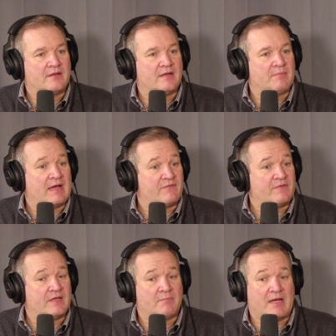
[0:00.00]
it might
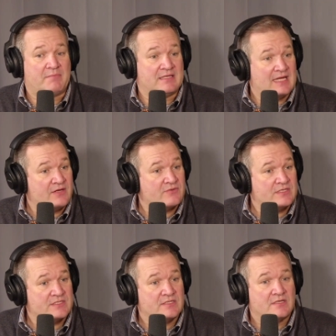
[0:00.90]
it might be
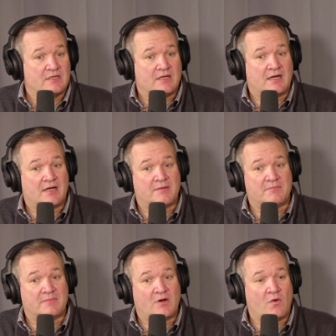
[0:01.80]
dangerous,
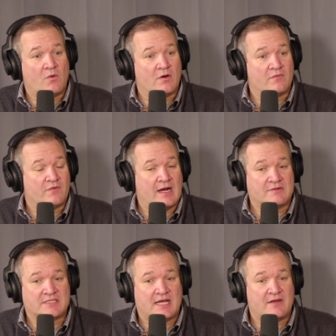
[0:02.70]
um, or for
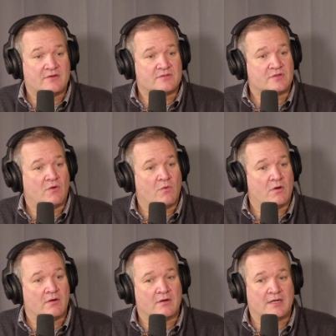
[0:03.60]
outsiders,
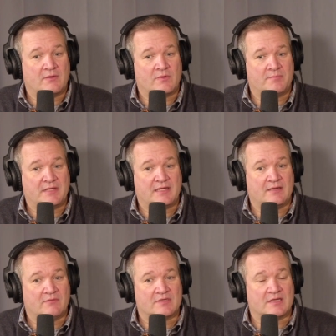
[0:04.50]
or it would
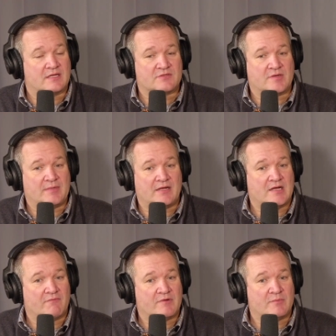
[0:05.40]
be extremely
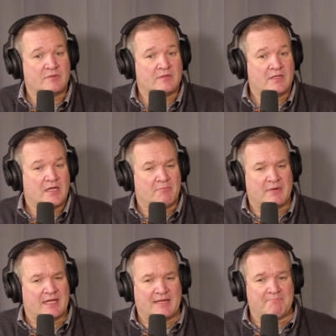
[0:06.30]
uncomfortable.
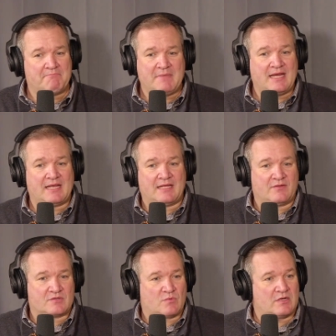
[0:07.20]
But immediately
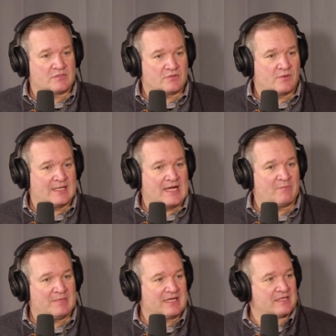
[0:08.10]
those walls are torn
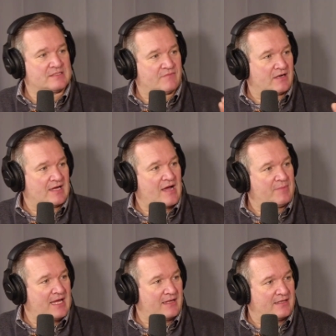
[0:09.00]
down because of our
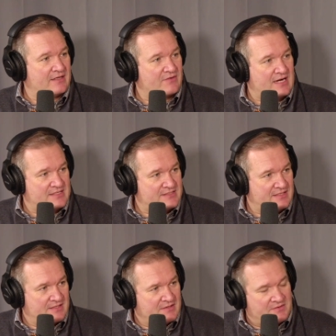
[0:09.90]
commonality in Christ,
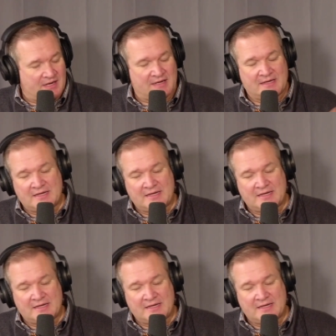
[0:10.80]
mm. right?